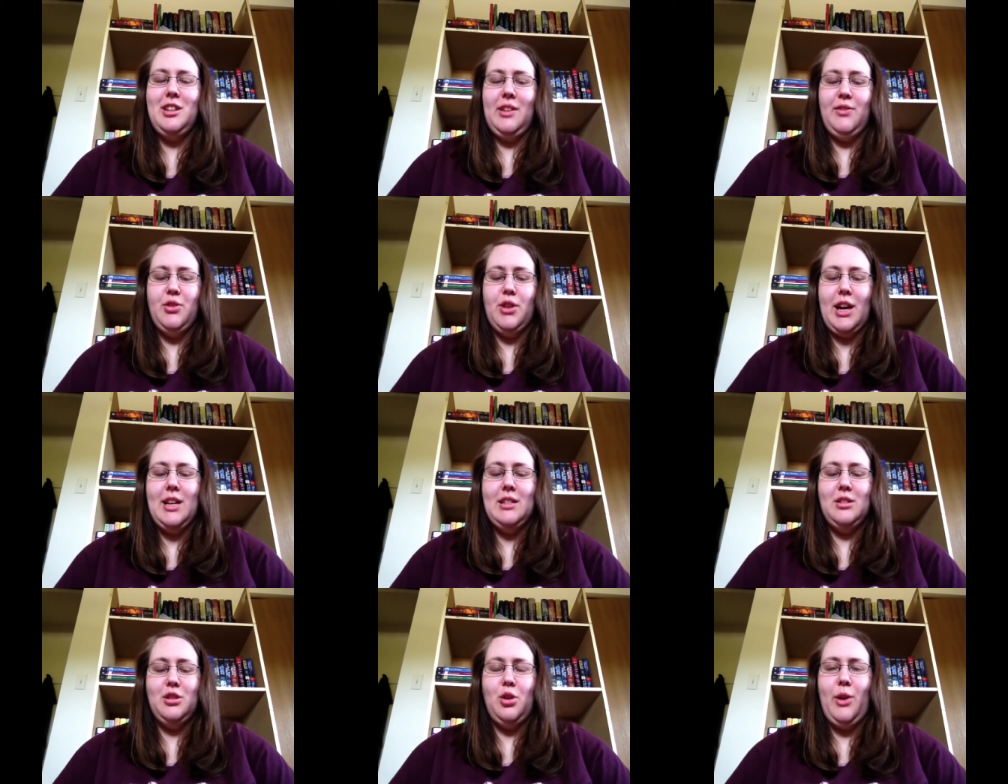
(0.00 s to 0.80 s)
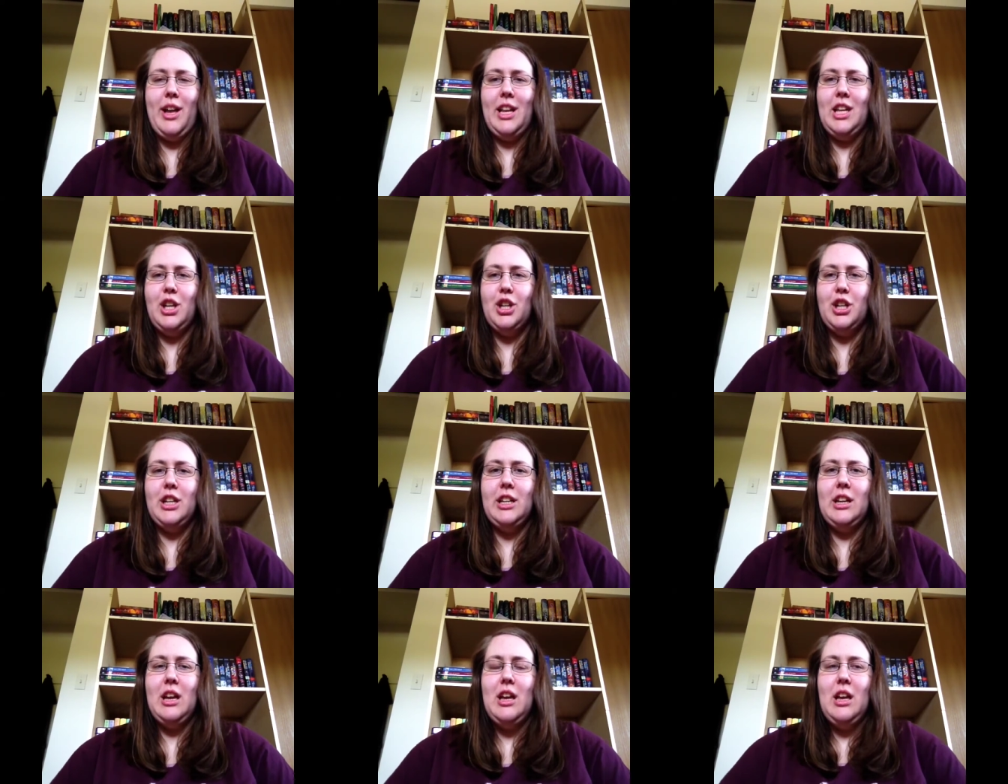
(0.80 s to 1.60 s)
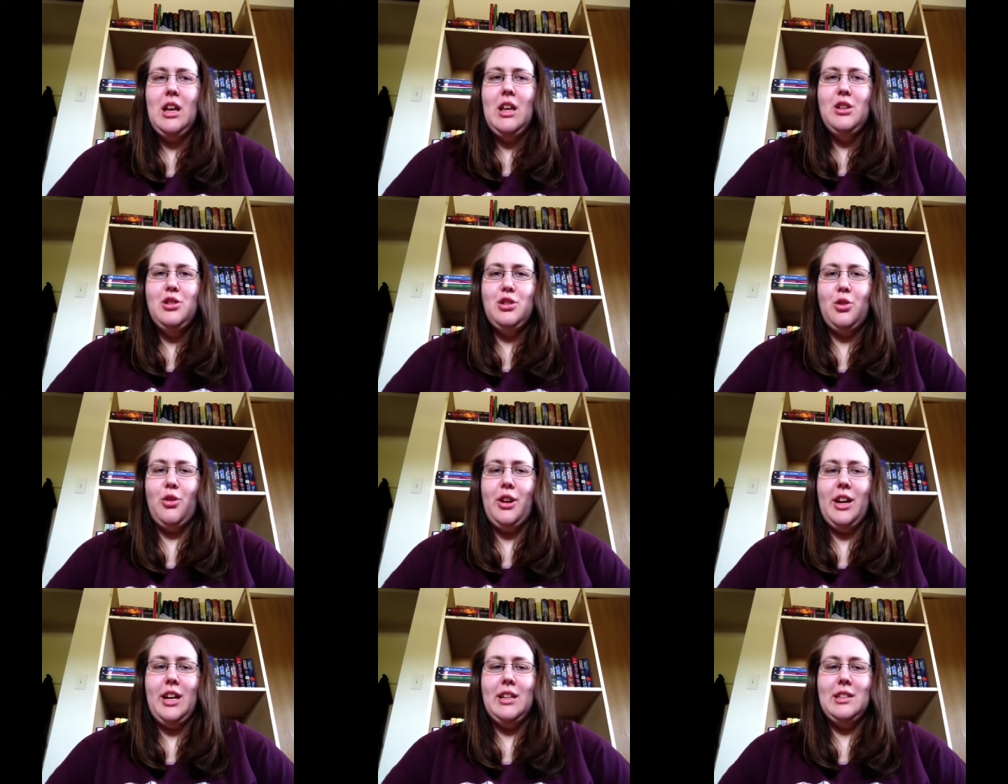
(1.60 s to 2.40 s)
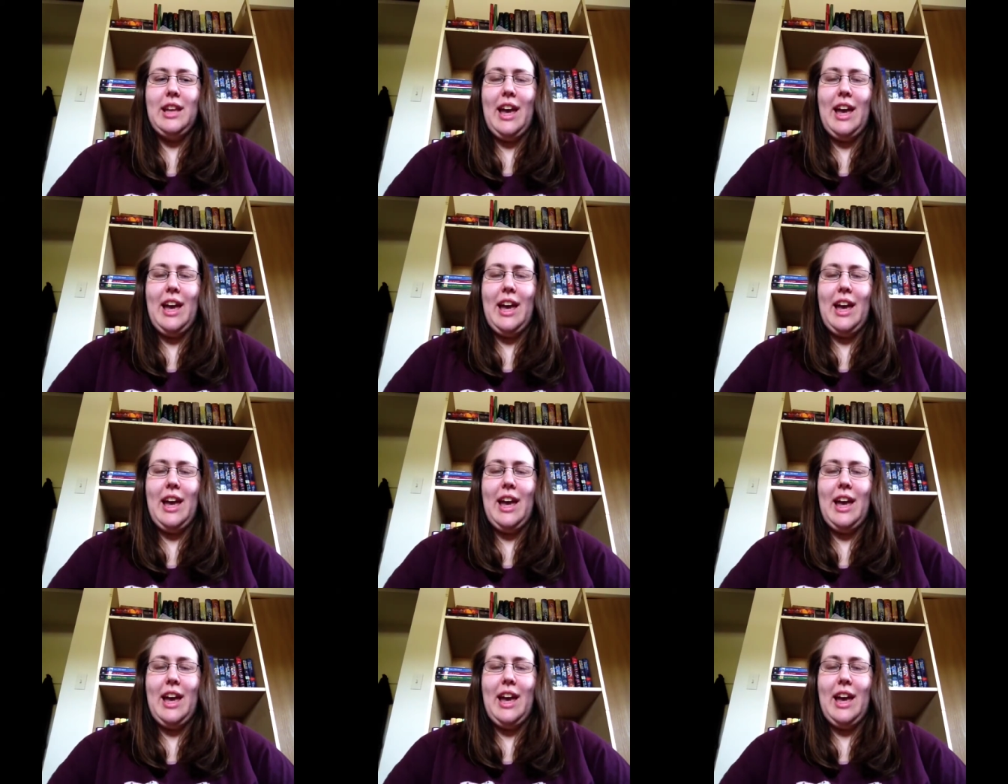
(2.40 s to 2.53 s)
If you guys know any good stories